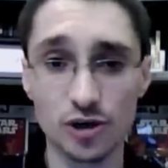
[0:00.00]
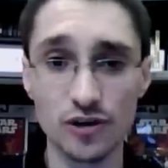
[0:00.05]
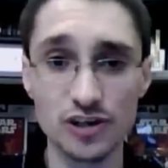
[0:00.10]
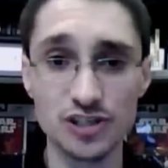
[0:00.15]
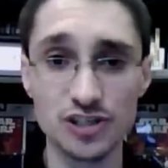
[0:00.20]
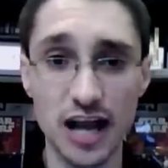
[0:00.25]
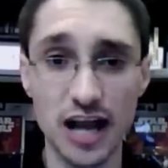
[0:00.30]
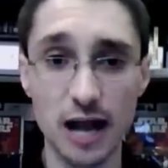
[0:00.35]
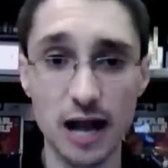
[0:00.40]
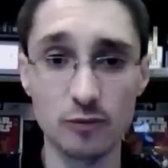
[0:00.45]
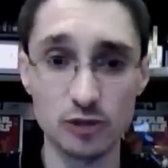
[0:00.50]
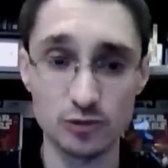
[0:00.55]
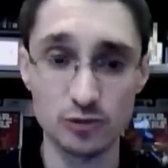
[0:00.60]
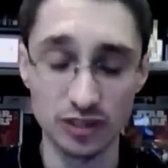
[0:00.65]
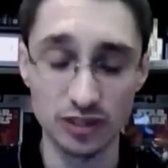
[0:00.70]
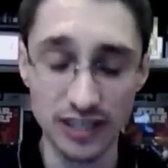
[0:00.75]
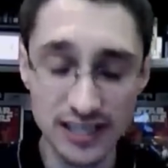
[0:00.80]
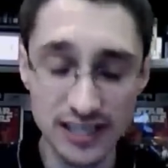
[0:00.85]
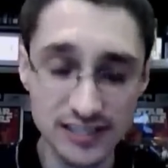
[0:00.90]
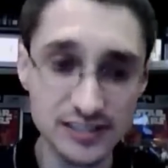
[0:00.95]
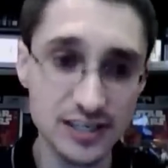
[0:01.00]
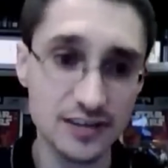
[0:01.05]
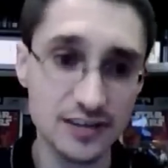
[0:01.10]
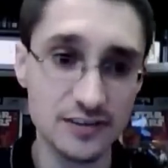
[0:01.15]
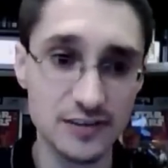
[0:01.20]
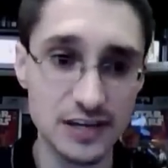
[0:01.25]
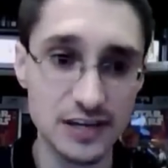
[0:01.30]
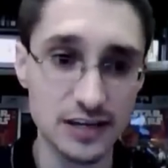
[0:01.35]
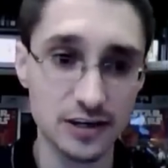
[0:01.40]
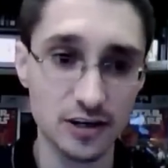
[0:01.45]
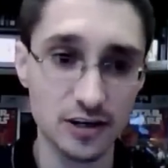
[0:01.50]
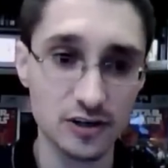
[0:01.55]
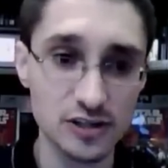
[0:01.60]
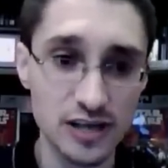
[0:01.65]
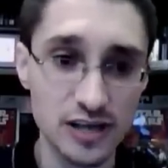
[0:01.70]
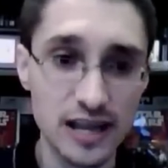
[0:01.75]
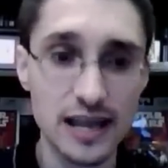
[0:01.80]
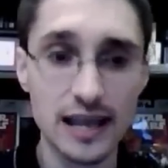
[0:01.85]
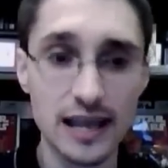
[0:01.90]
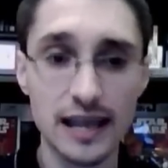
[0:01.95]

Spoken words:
of the Jedi was released in theaters,